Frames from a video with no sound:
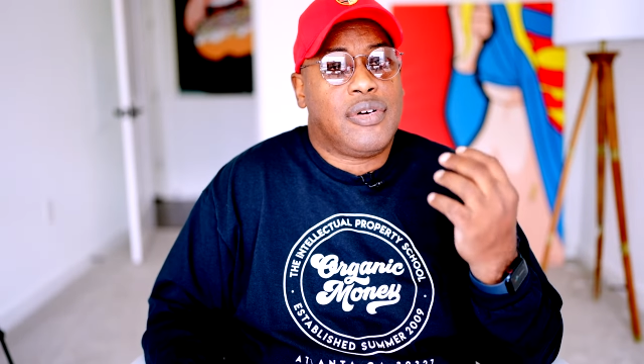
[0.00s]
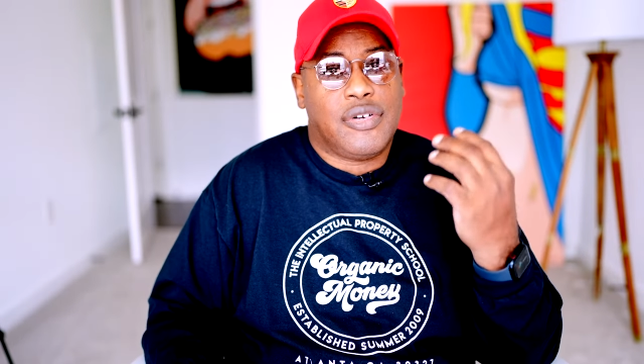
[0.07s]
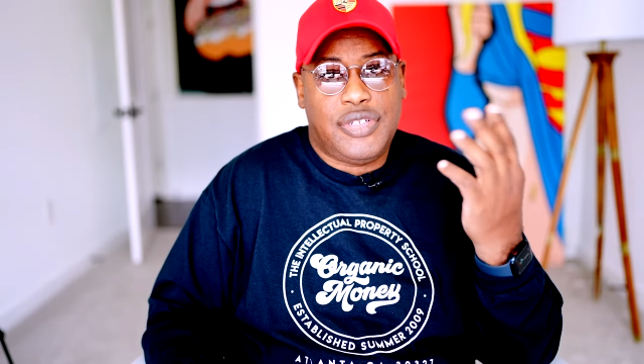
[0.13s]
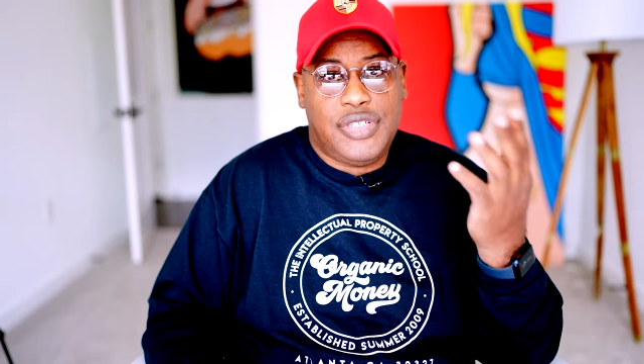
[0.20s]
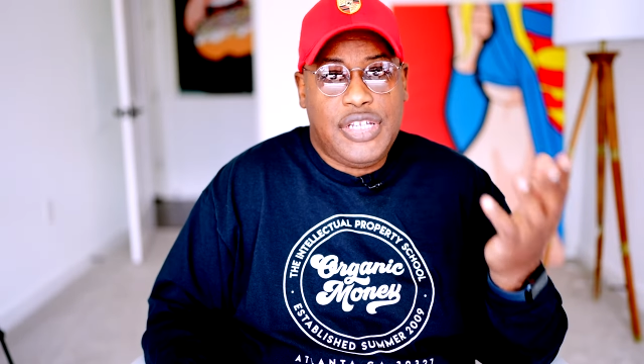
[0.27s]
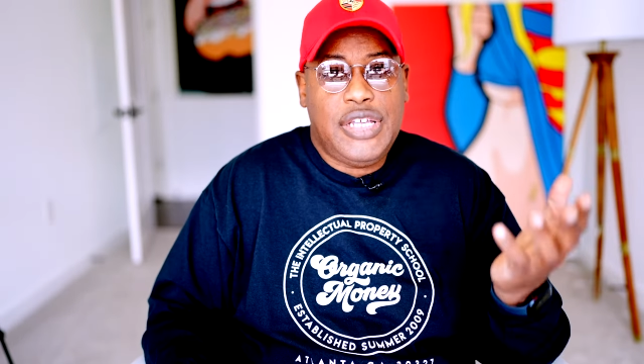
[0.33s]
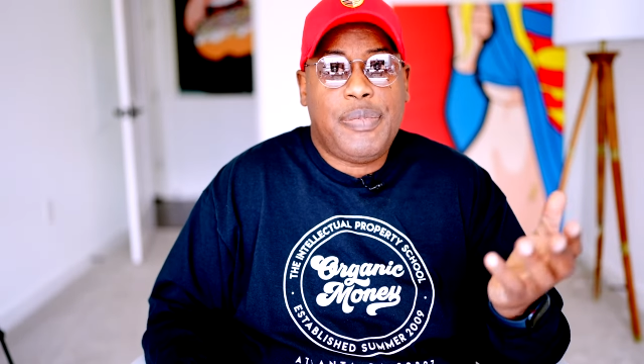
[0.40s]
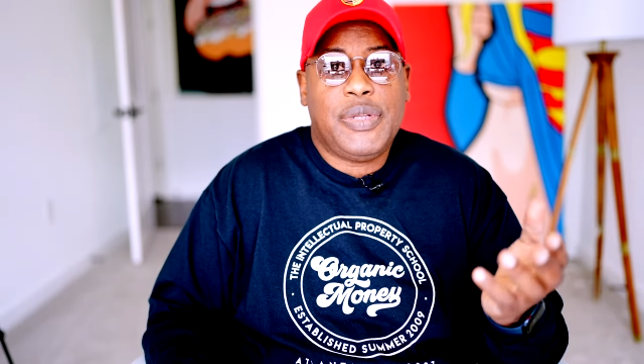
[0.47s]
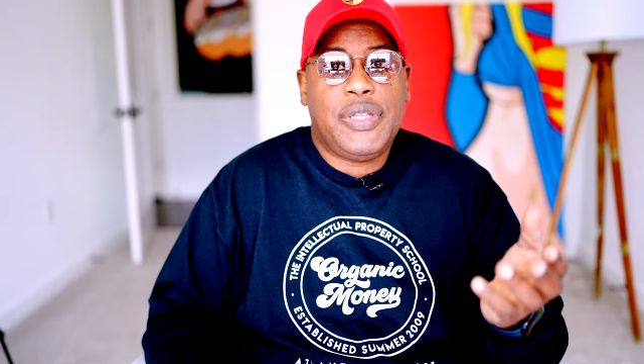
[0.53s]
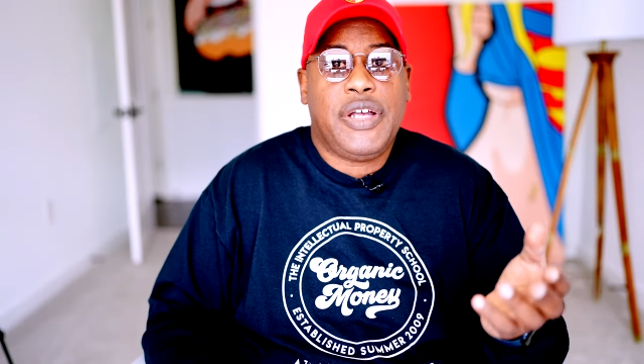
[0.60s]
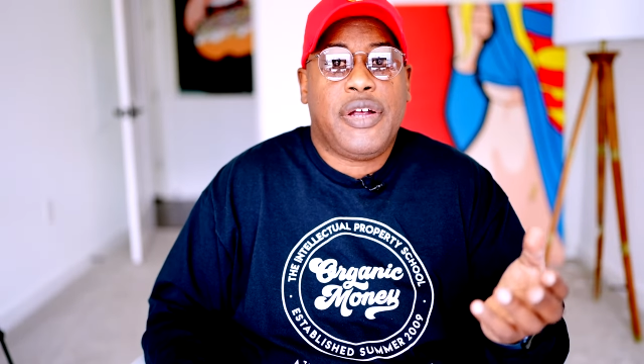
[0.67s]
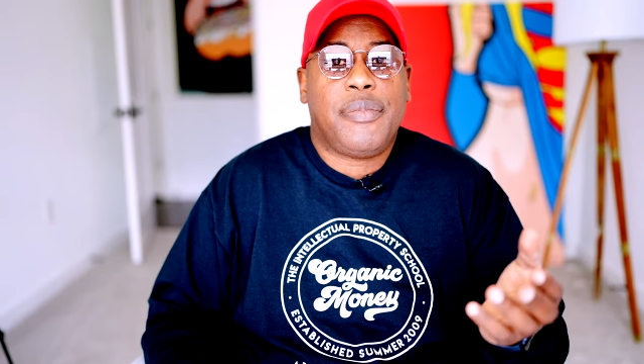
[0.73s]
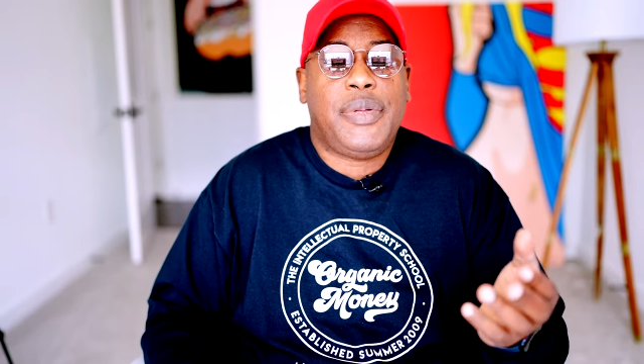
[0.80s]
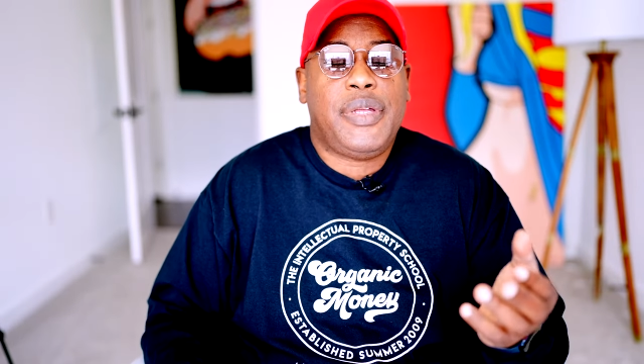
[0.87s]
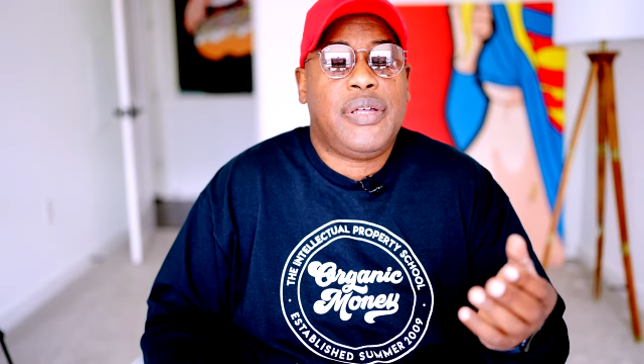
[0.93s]
are deep in
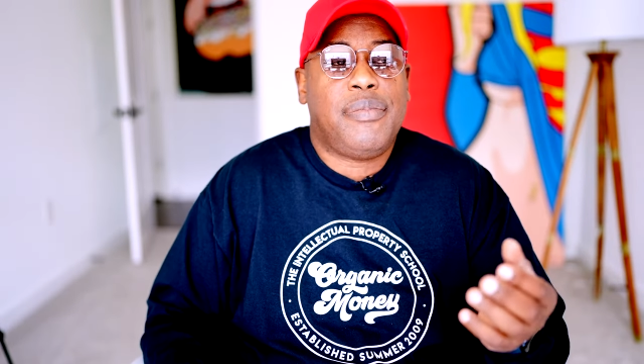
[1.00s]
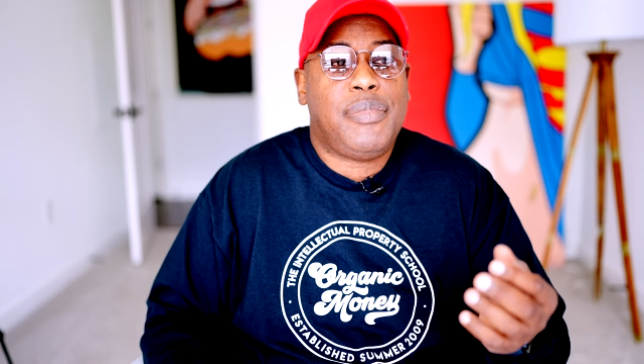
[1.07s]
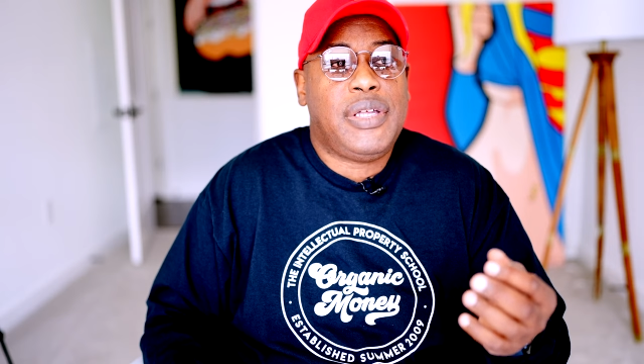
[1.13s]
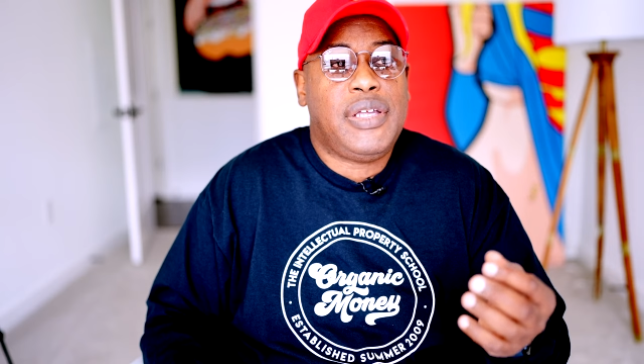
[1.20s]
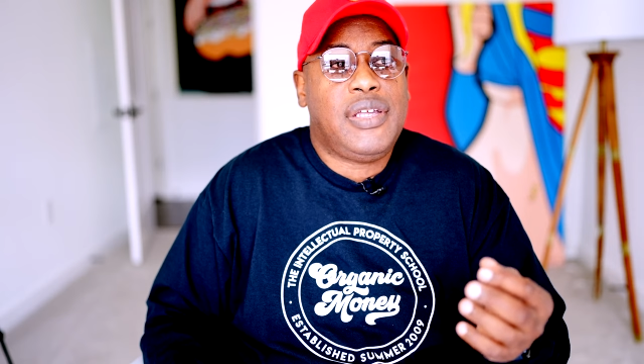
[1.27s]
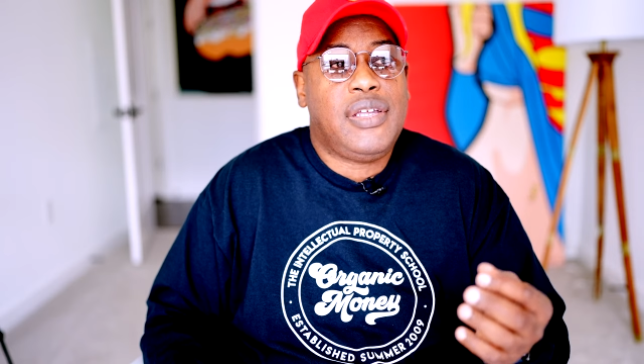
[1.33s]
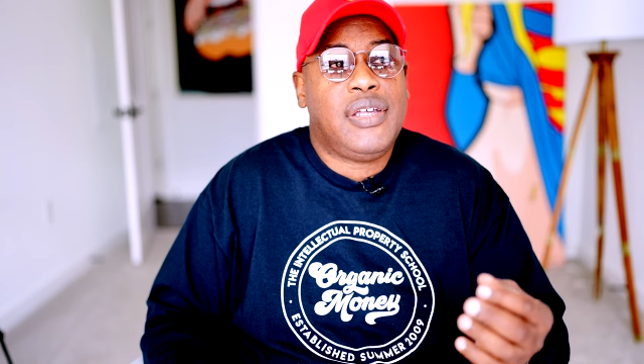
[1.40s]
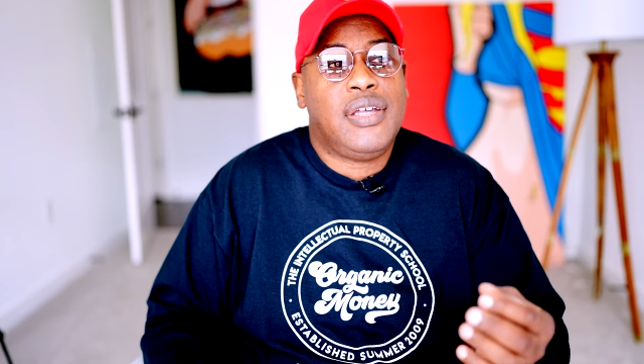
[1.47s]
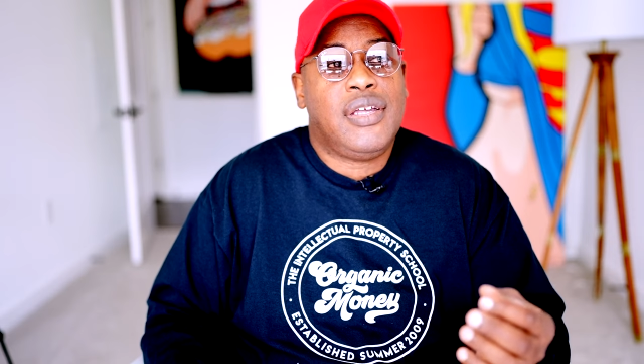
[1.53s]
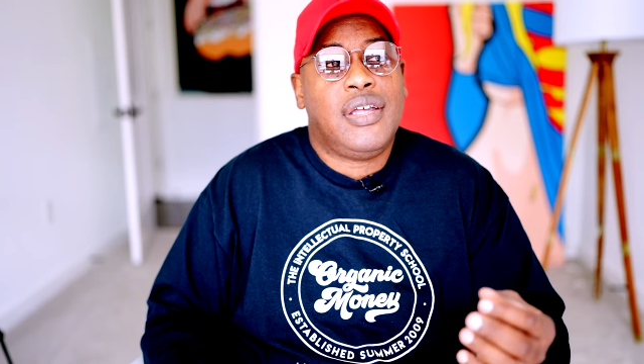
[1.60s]
Airbnb,